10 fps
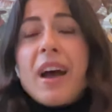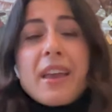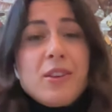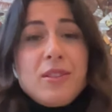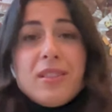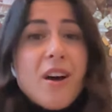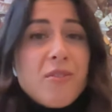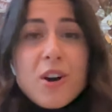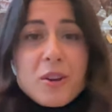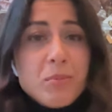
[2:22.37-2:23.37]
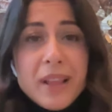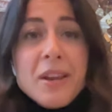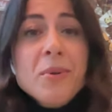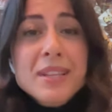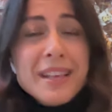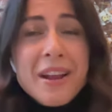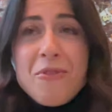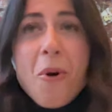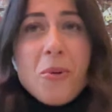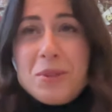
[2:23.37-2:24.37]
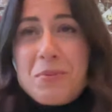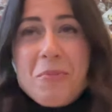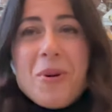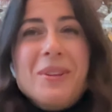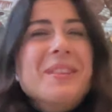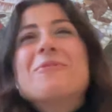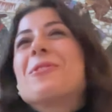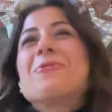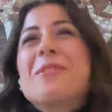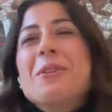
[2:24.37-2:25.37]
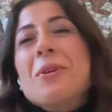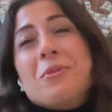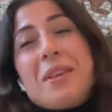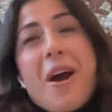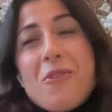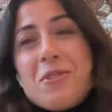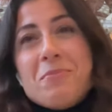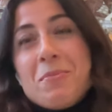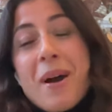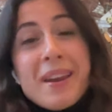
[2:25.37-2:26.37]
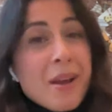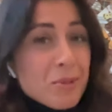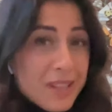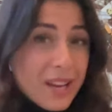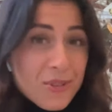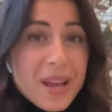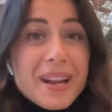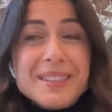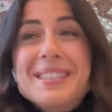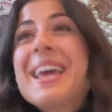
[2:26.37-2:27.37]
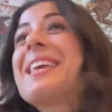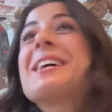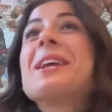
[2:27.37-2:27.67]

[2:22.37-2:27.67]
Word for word: I love Audible anyways, and I've always promoted them for free. When they offered me money, I was like, great, I'll take